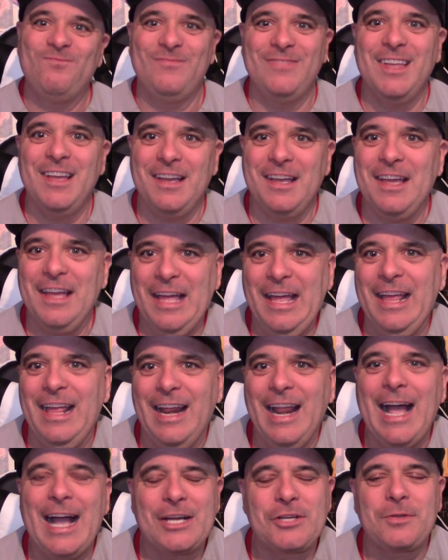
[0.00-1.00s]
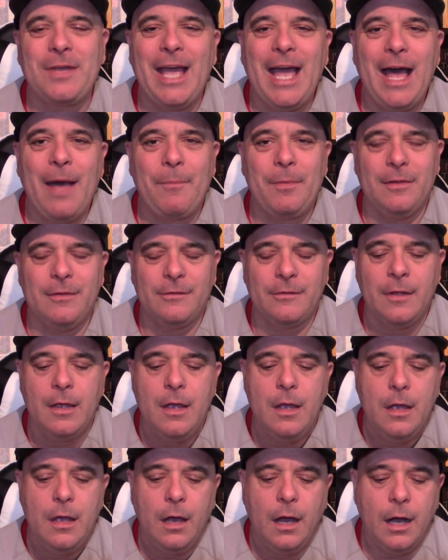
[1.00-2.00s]
It actually happens.
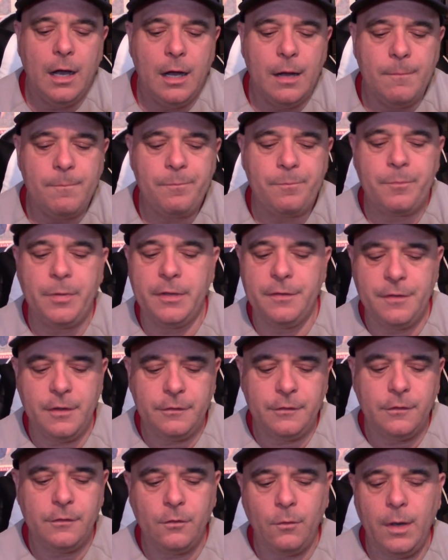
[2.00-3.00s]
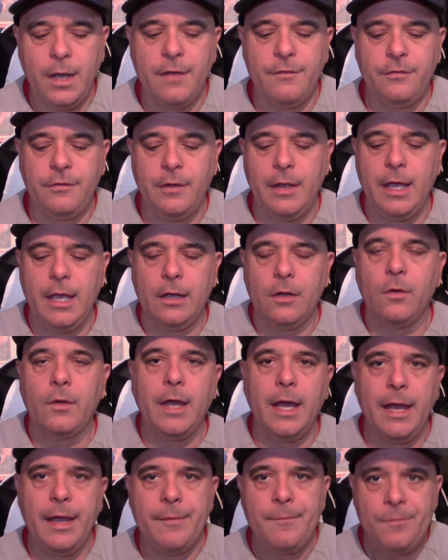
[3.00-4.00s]
But this is a way of saying,
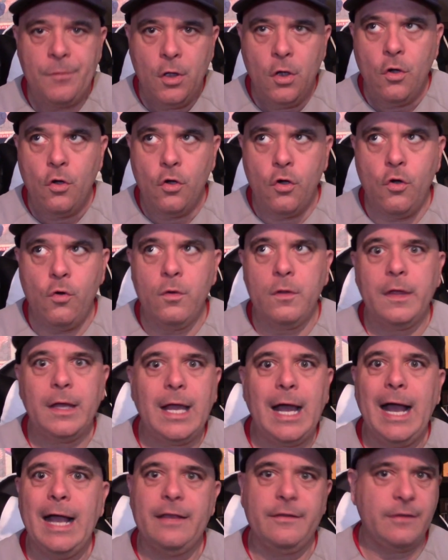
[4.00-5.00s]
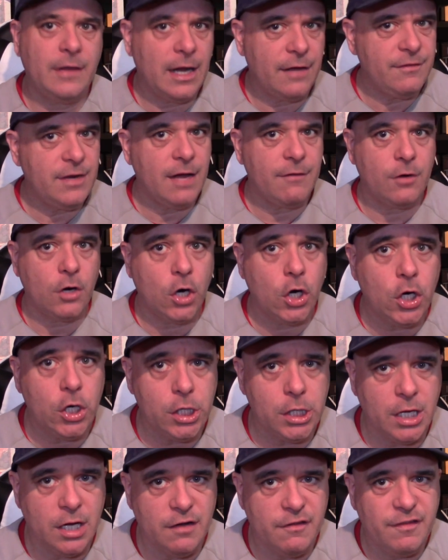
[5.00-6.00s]
okay, who are the guys that I've never
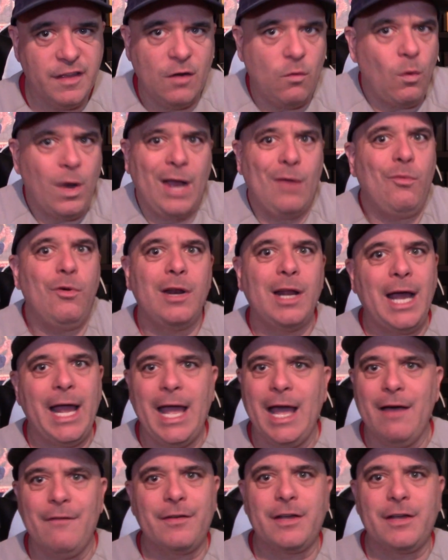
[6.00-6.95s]
heard of, and why would I have?